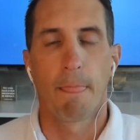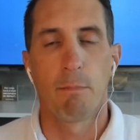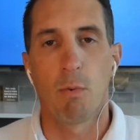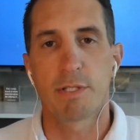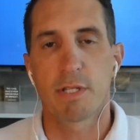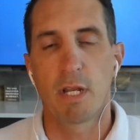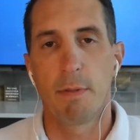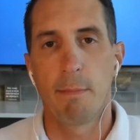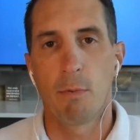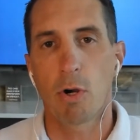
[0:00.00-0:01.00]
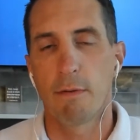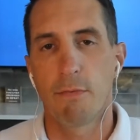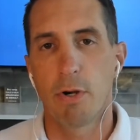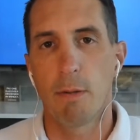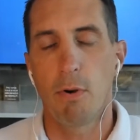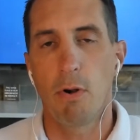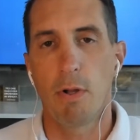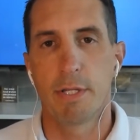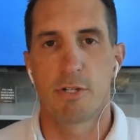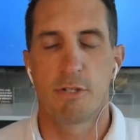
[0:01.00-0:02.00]
But what's going to be more
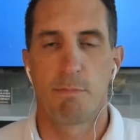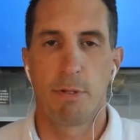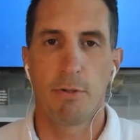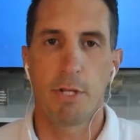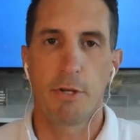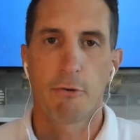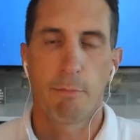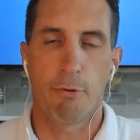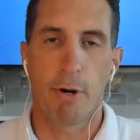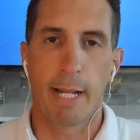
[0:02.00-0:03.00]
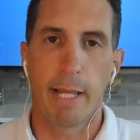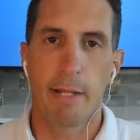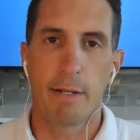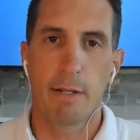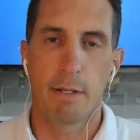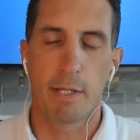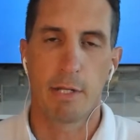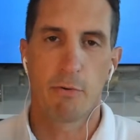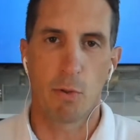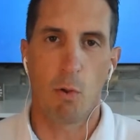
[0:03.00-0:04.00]
convertible is just building your brand
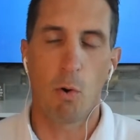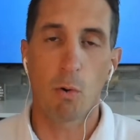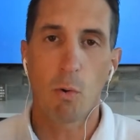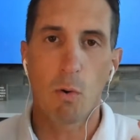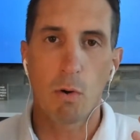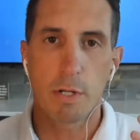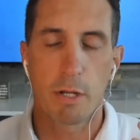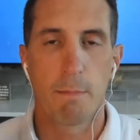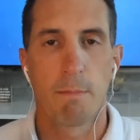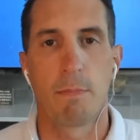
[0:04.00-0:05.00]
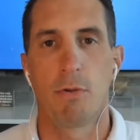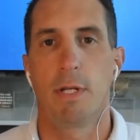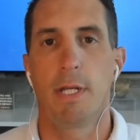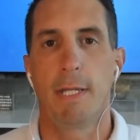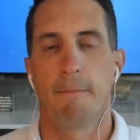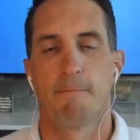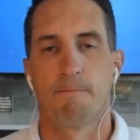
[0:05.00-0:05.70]
in your local community.